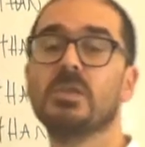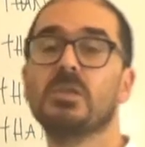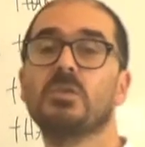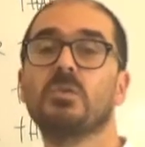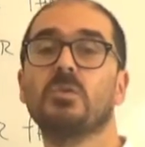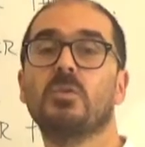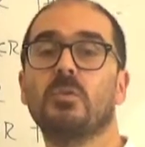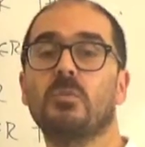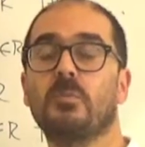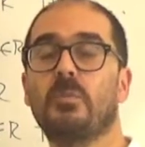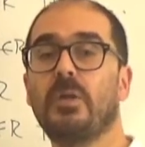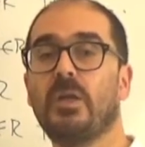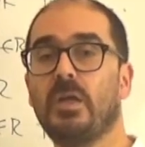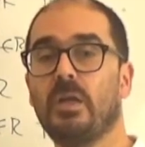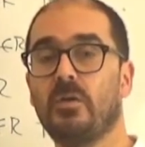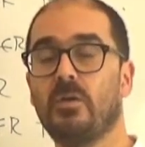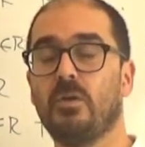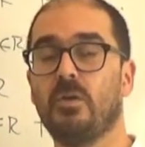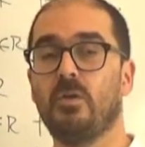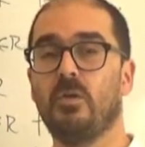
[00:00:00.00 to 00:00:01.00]
it to
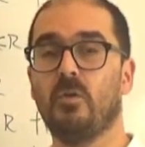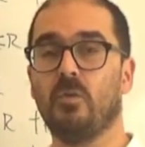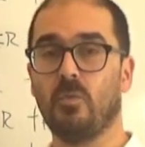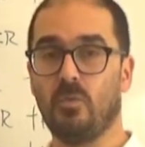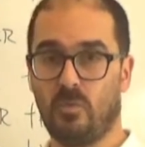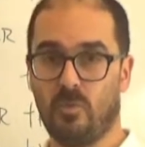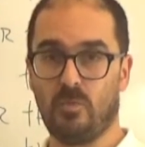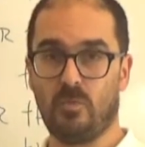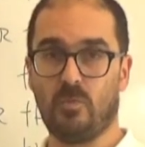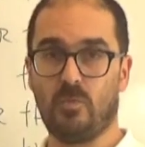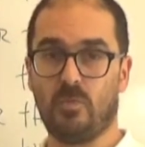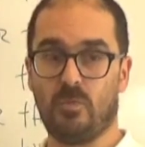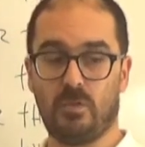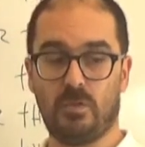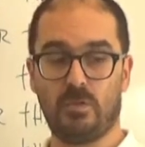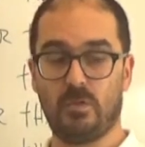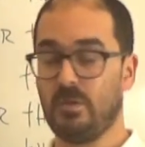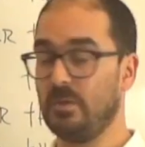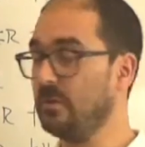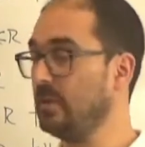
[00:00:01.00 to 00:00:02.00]
compare
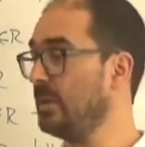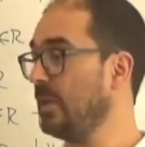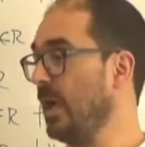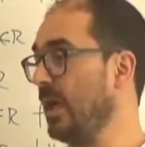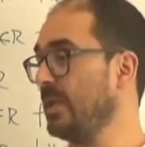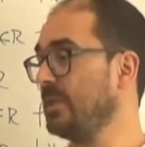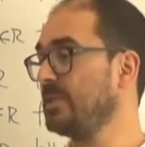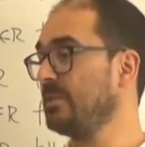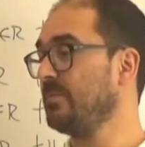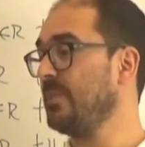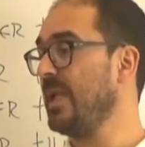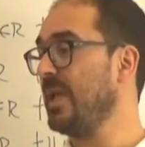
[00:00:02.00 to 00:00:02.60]
item